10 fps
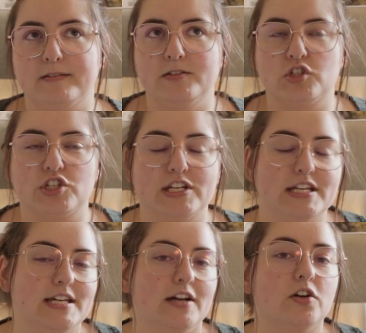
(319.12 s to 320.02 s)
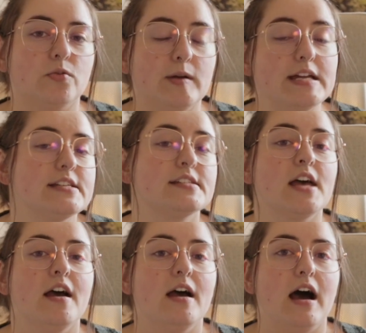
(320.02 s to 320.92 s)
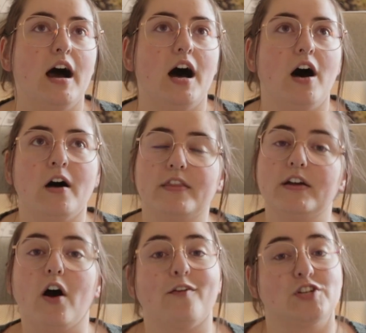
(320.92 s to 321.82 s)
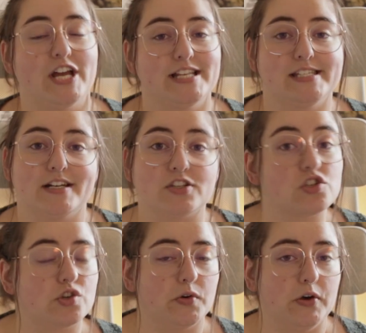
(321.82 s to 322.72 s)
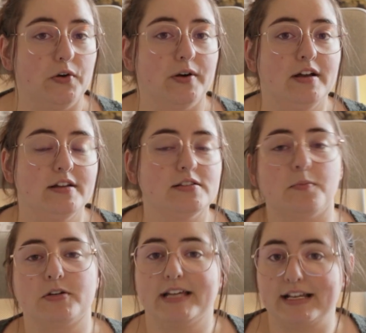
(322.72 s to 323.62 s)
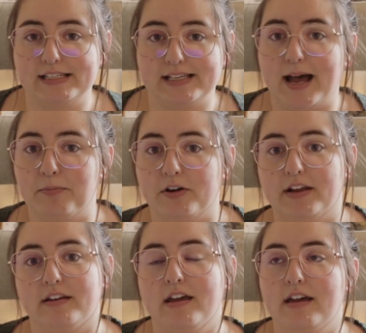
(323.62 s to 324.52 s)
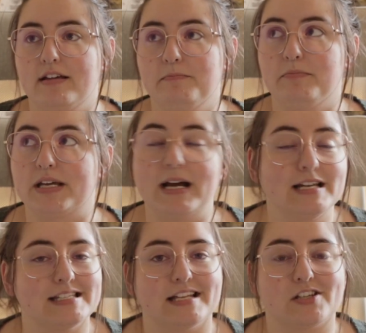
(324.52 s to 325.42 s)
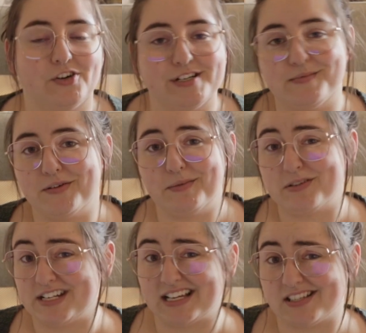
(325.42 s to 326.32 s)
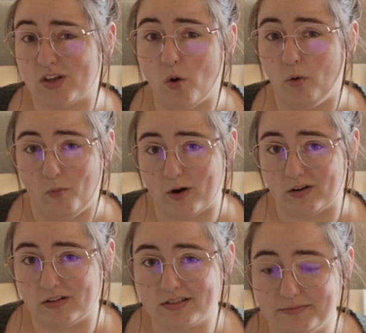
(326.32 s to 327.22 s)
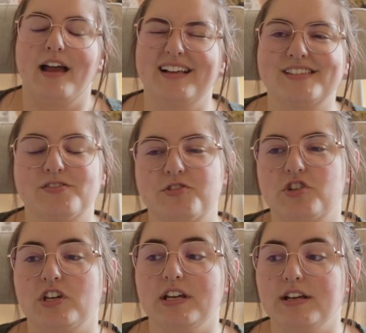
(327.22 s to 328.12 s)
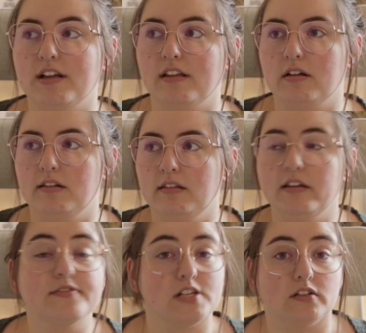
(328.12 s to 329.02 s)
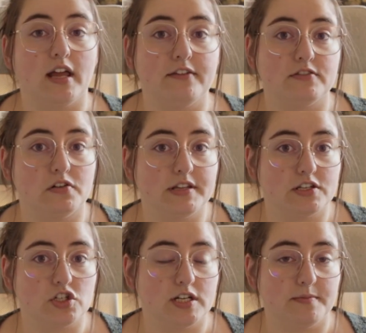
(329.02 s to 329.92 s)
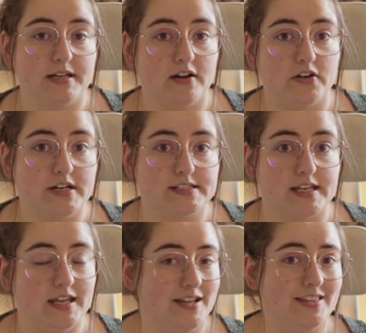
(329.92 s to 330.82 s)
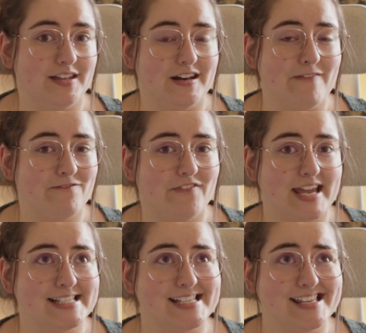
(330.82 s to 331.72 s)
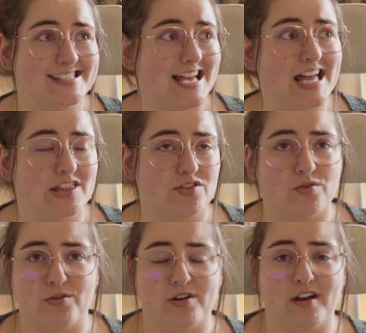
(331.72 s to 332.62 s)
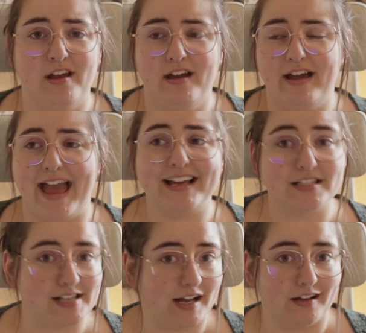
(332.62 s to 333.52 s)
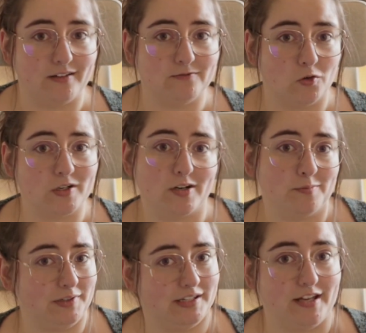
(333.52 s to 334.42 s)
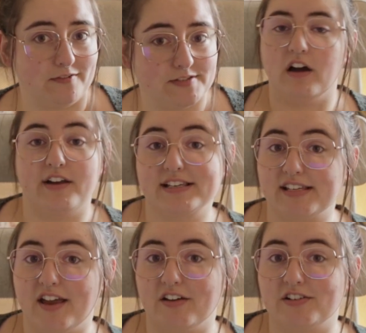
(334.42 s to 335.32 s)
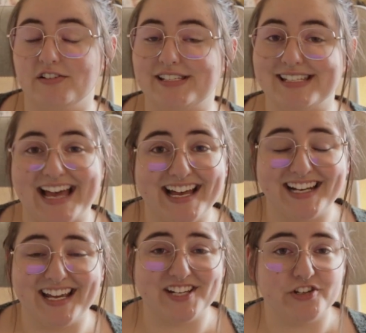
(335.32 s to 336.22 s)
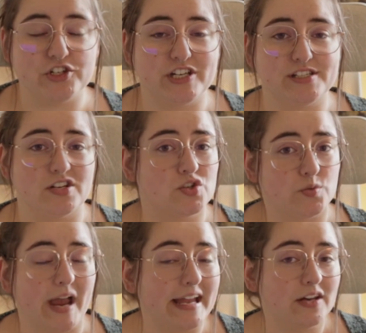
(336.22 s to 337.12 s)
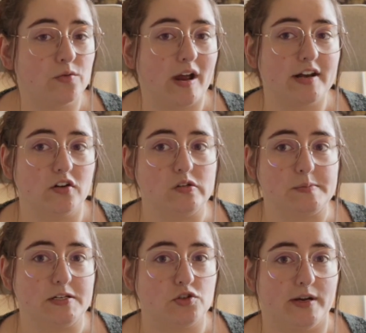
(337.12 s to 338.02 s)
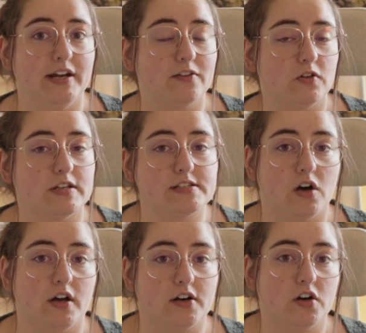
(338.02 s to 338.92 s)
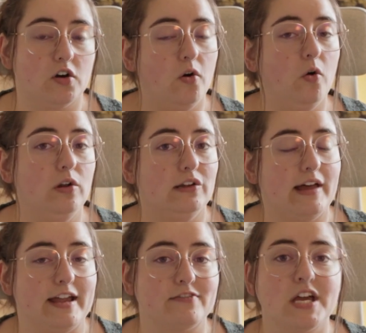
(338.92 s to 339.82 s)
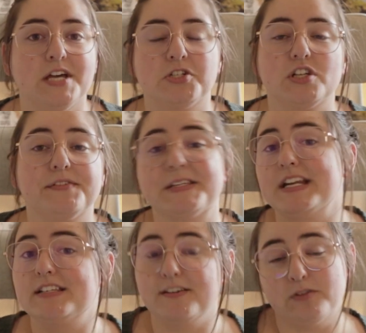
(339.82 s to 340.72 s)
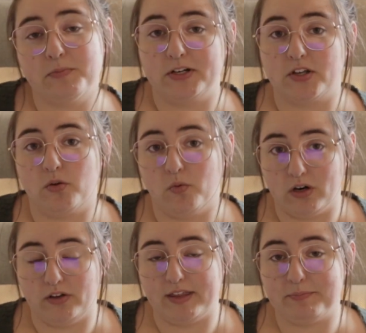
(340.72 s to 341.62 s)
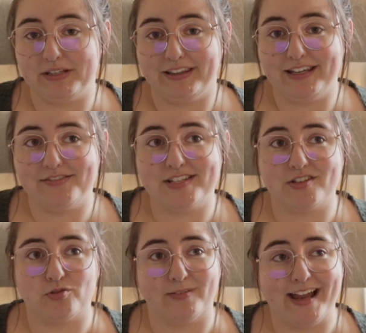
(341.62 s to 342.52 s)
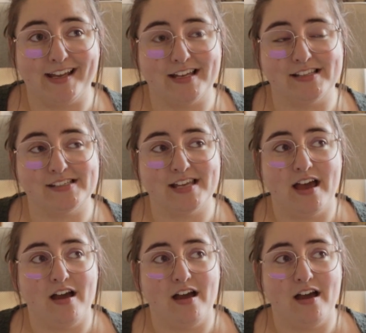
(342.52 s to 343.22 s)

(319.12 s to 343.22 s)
she agrees on the off chance that it's true to protect Sabrin because that's going to be what protects the whole world. And so she lives her life knowing that she could be outed as a heathen and face death or exile for her beliefs. Our next character is Tane. She is a dragon rider who's been training for this honor her whole life. She lives in a different part of the world that believes that dragons